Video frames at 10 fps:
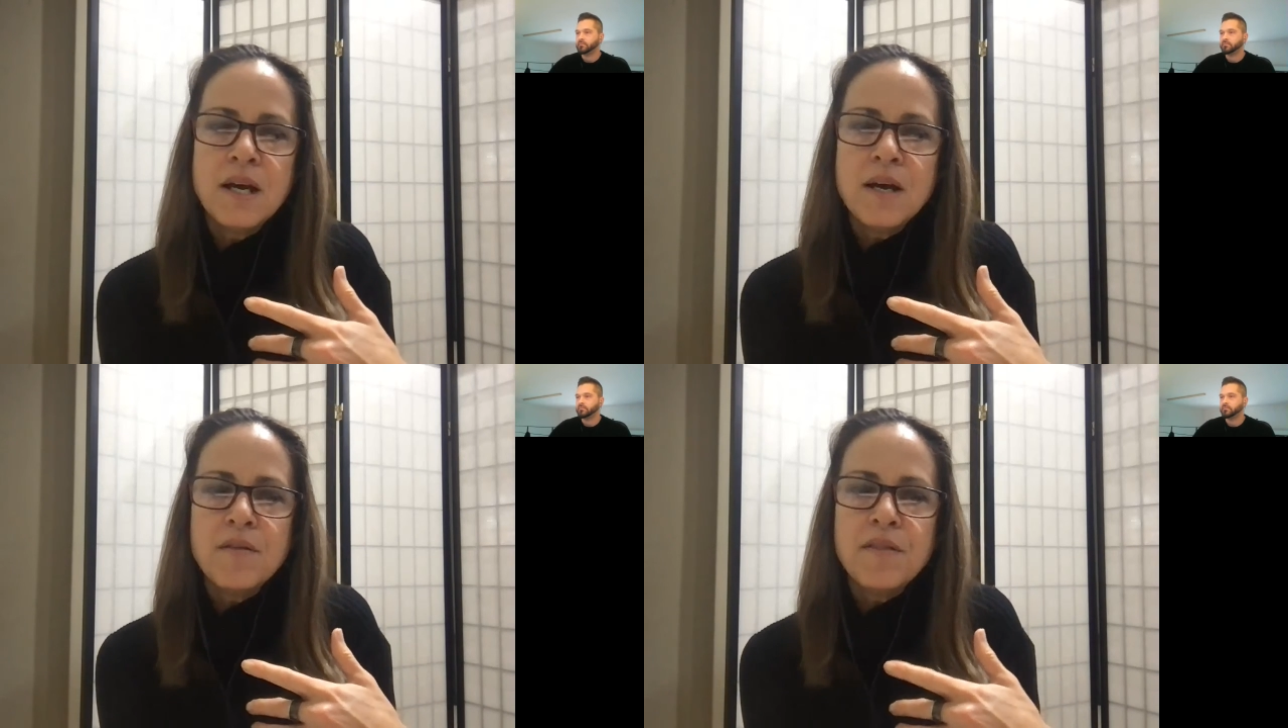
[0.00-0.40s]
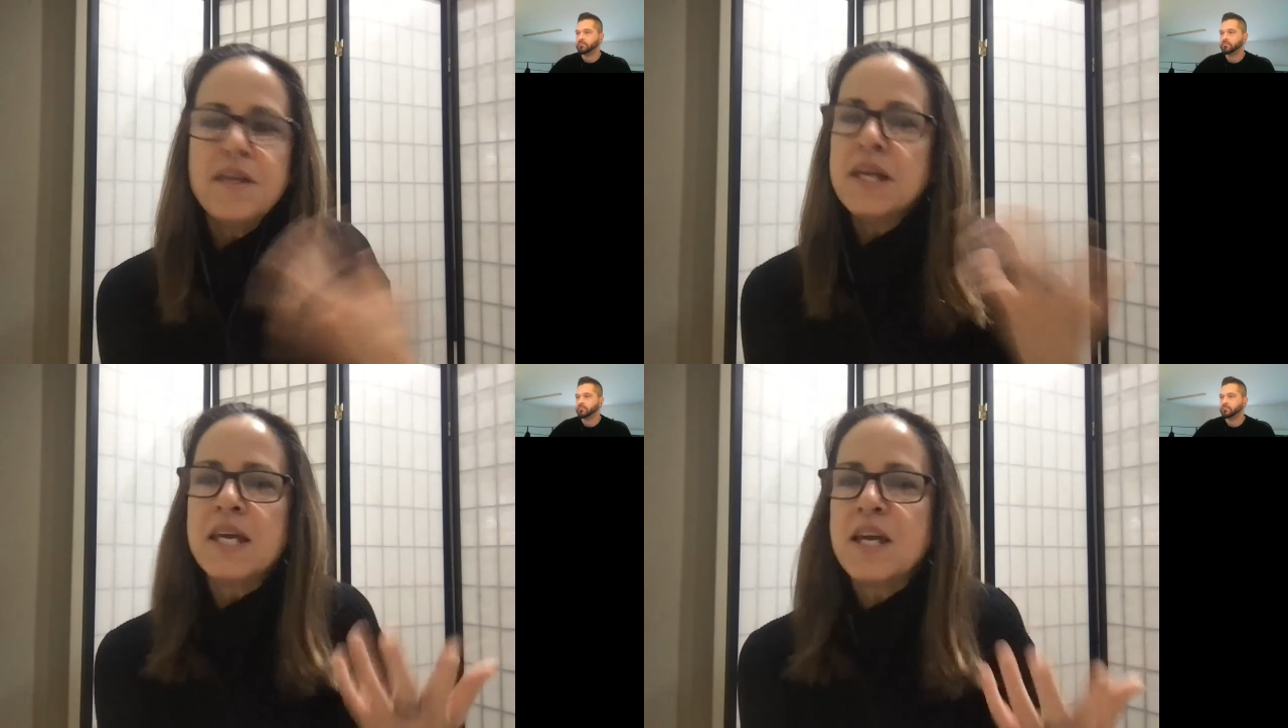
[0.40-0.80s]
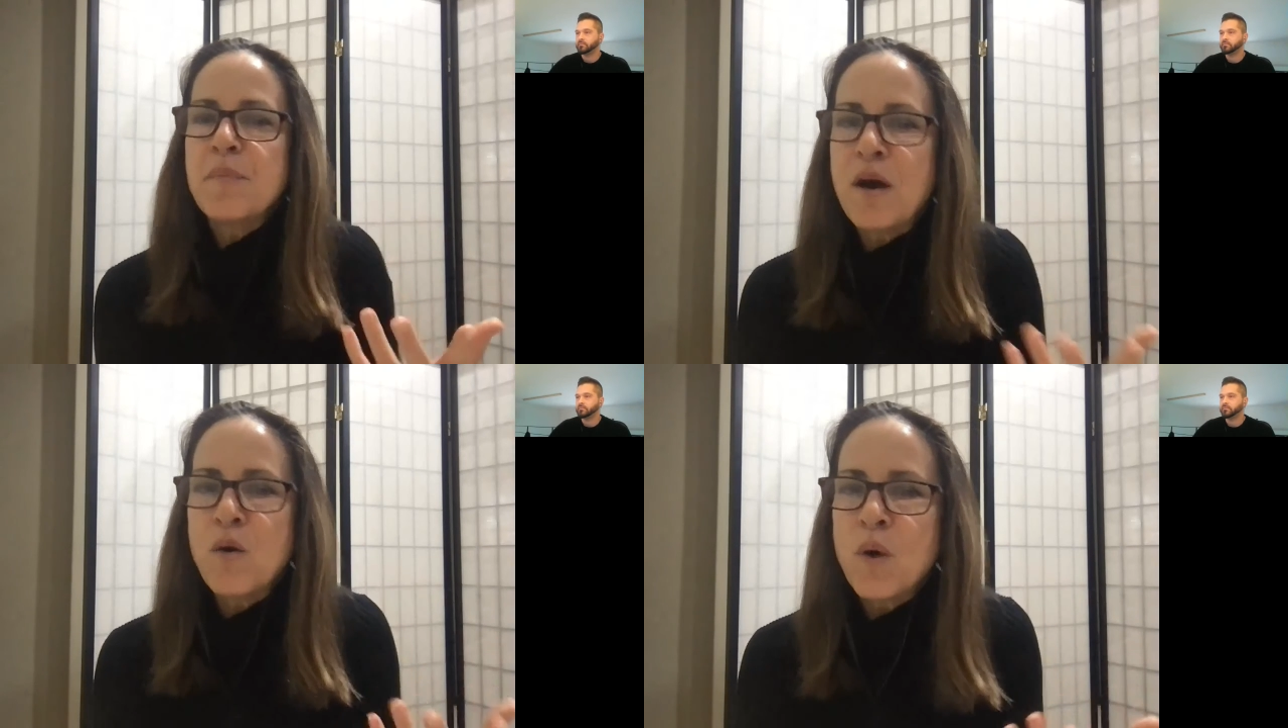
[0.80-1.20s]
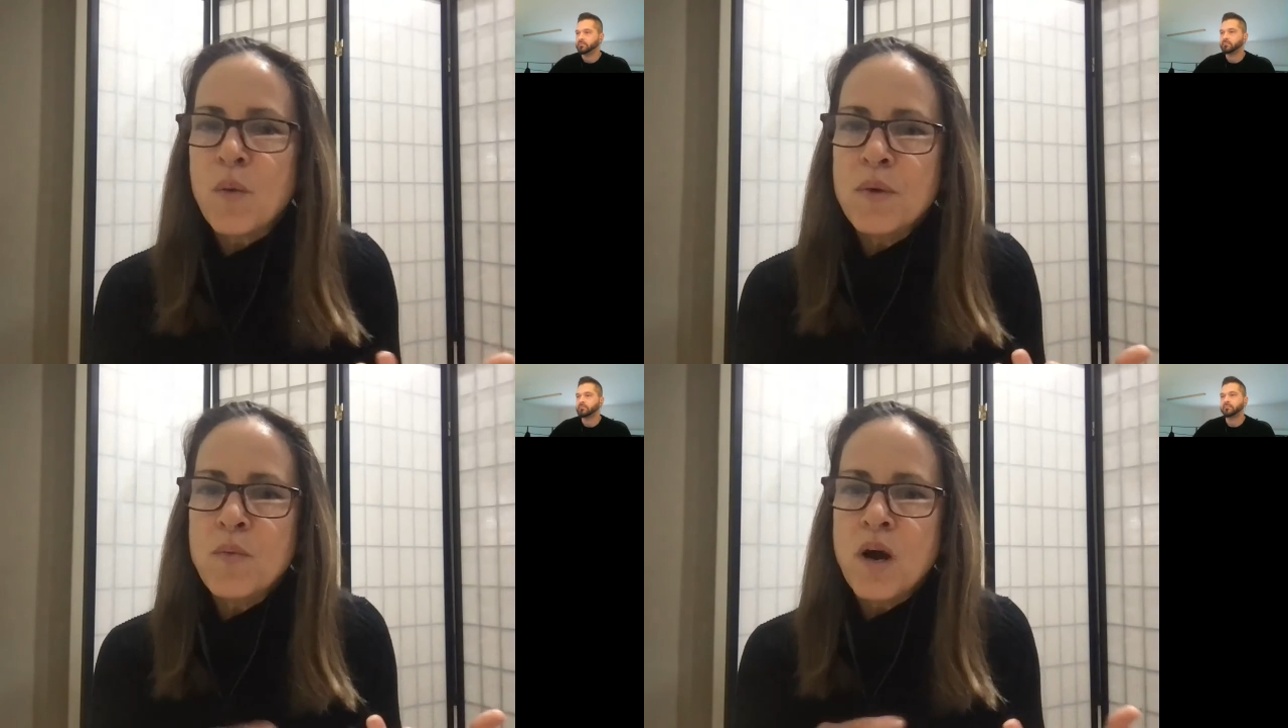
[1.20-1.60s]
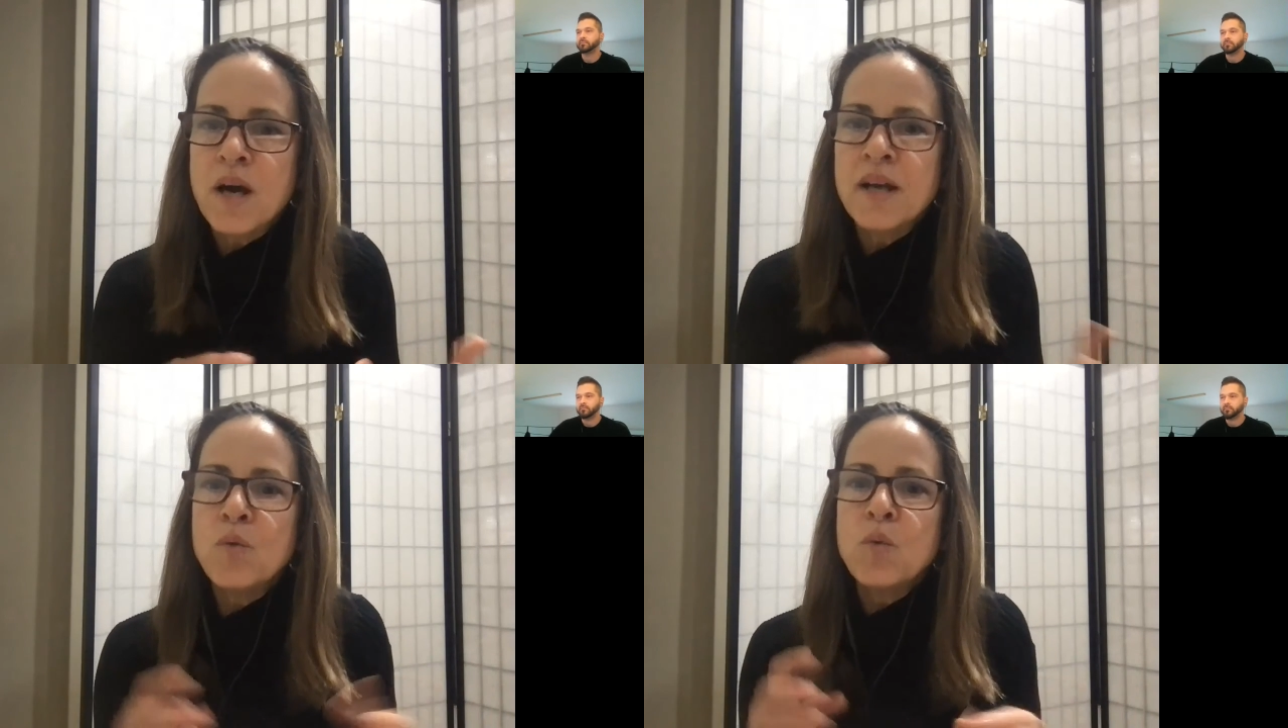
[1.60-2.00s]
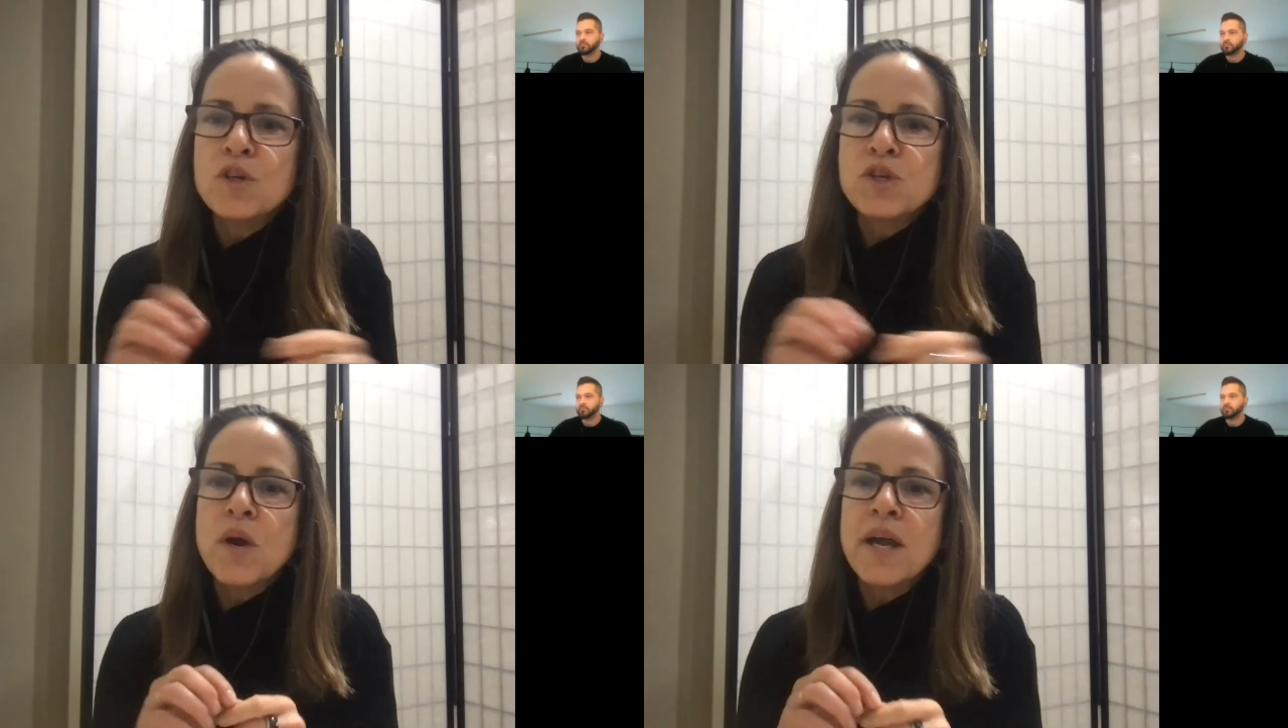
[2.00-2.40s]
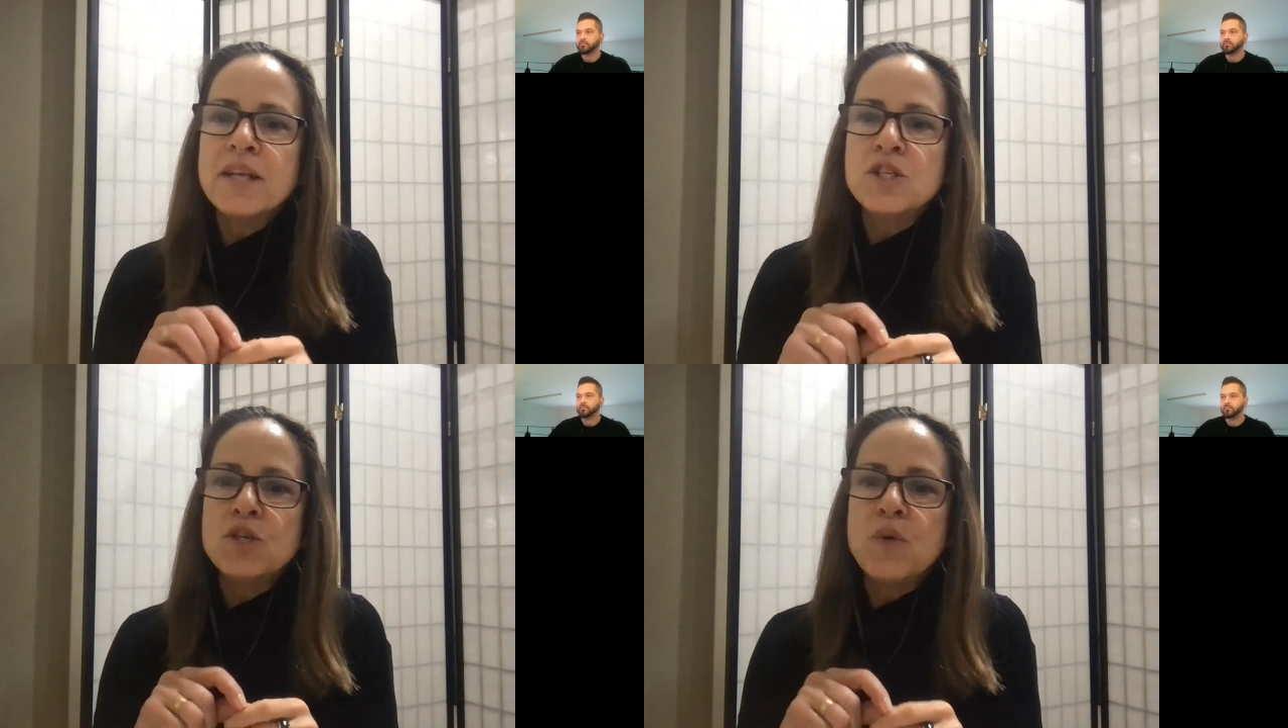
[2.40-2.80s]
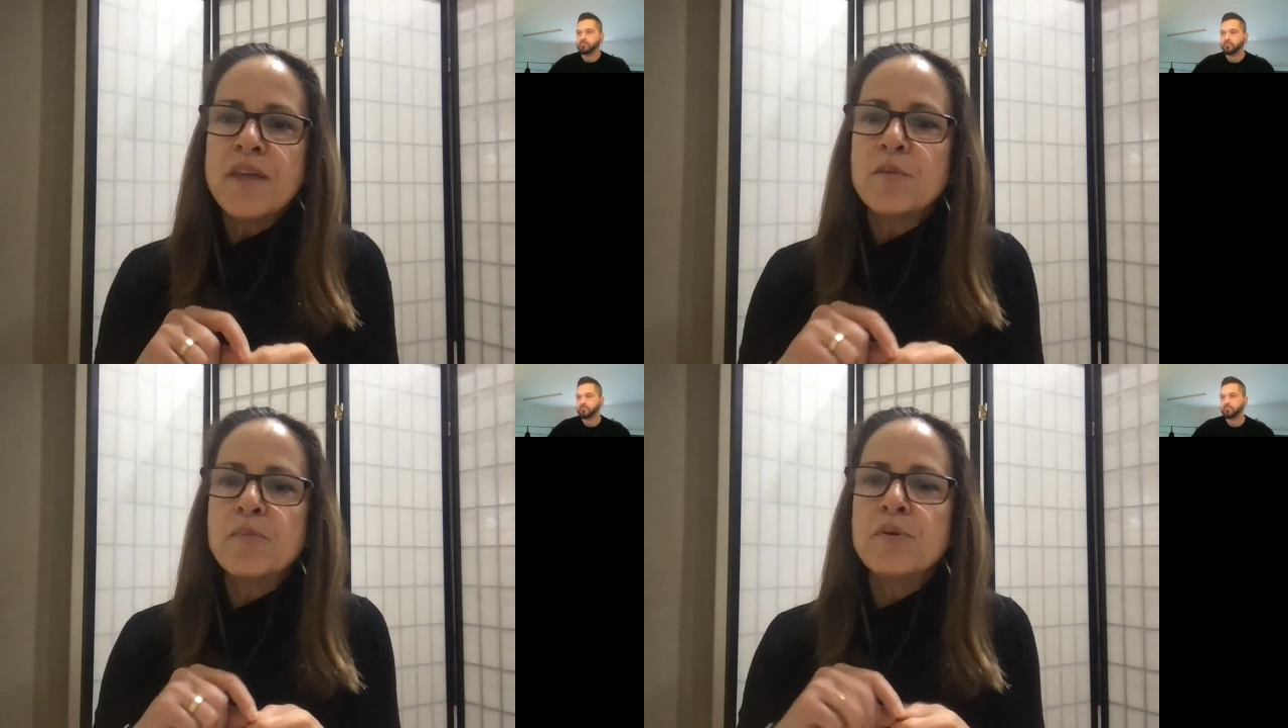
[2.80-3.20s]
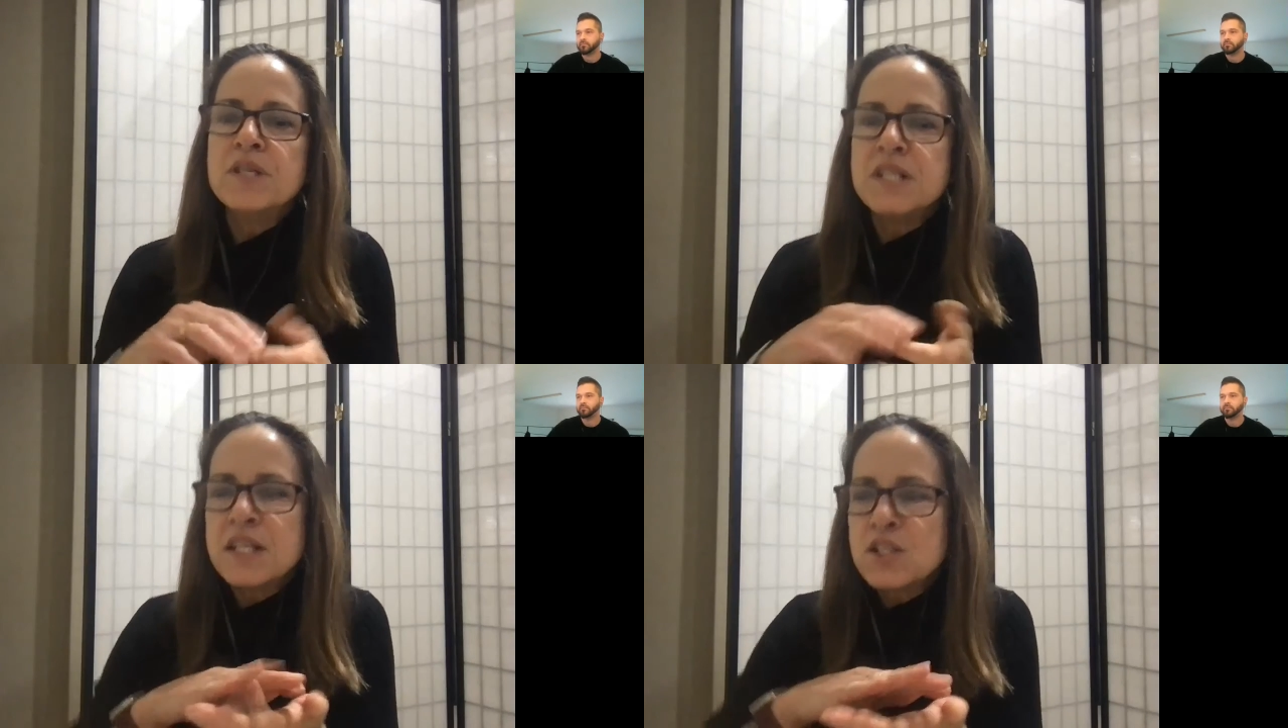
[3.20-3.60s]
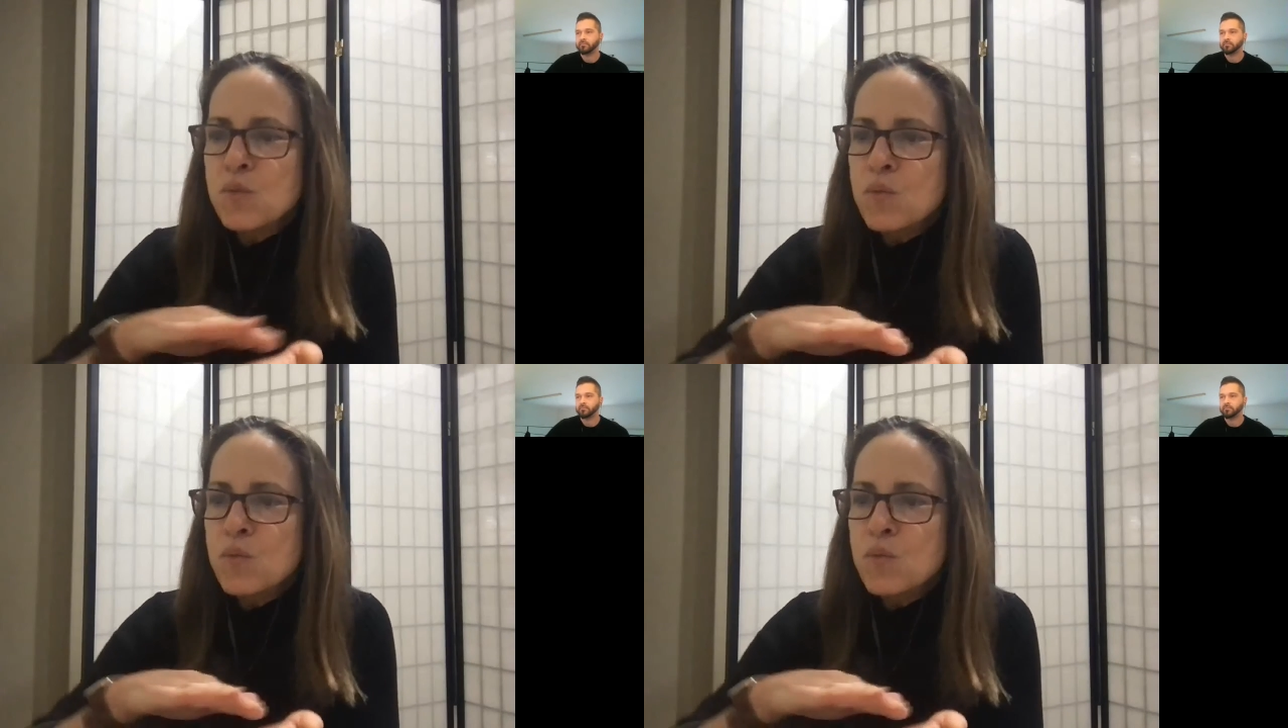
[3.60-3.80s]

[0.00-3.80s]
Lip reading: thinking about what we want. We're trying to either predict,